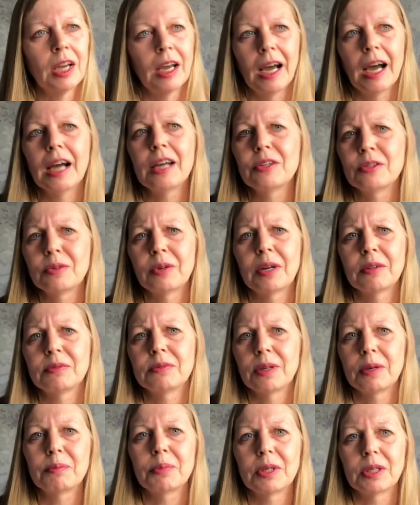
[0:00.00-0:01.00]
I do have
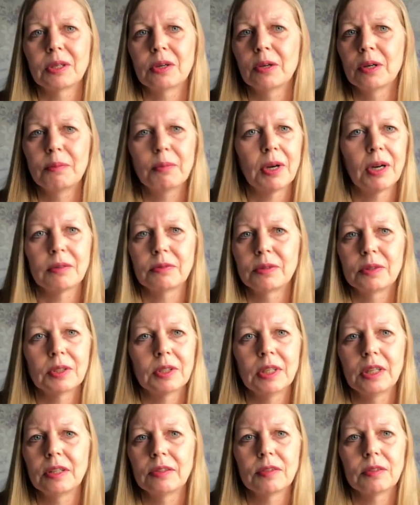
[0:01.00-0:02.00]
fabric going back for
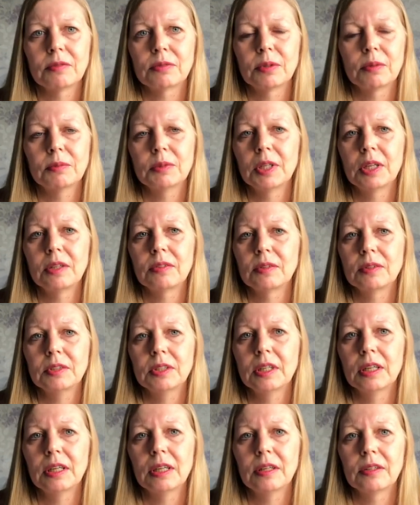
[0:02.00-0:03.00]
years, from years and
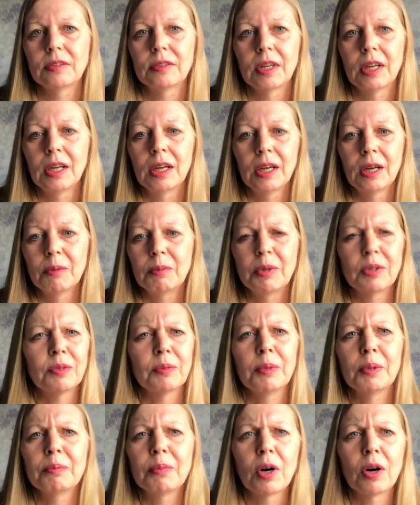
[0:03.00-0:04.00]
years, but it's a
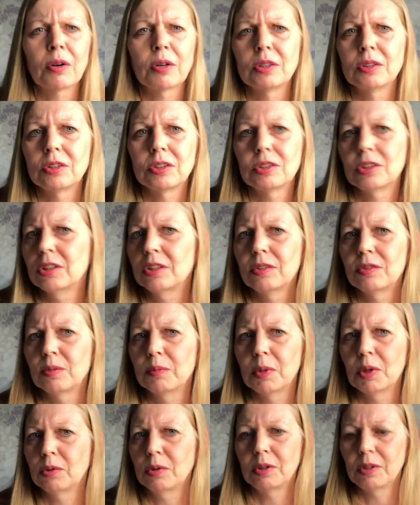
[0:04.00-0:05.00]
bit boring to show you
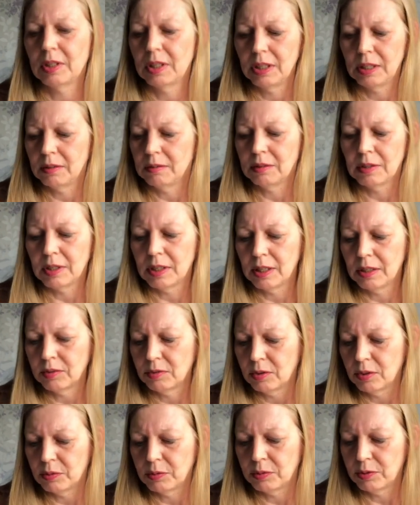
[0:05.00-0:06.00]
some old grey stuff.